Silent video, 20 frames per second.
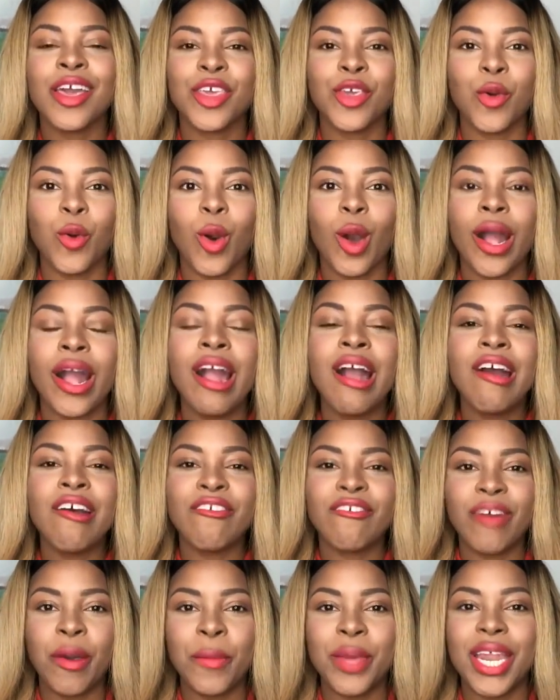your
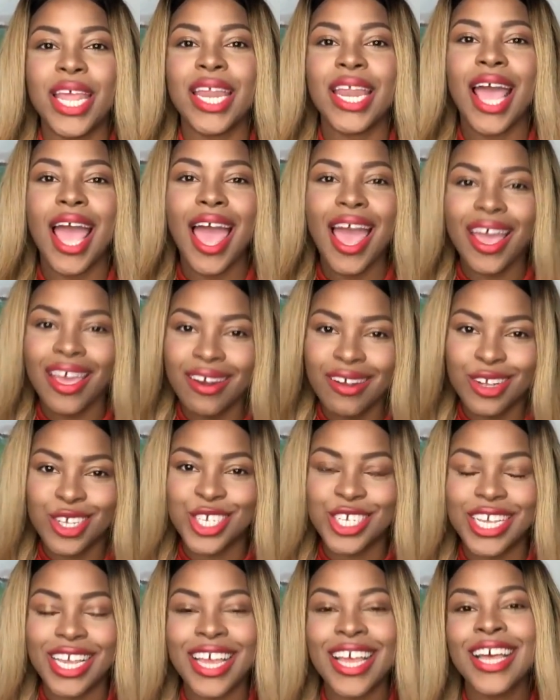feminine
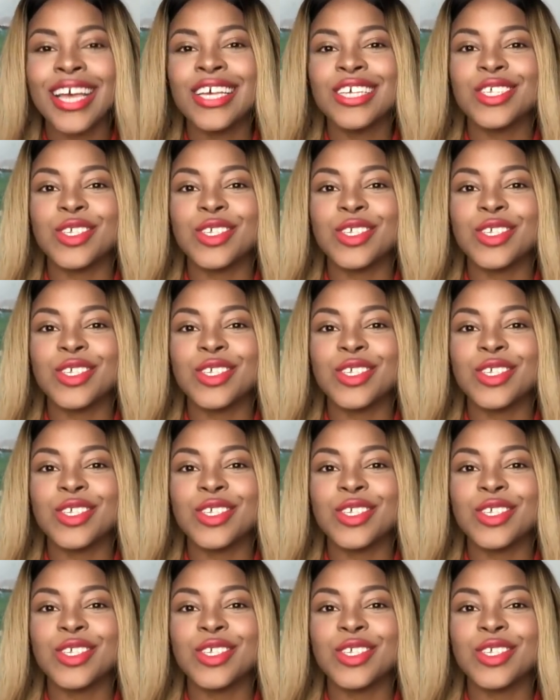energy.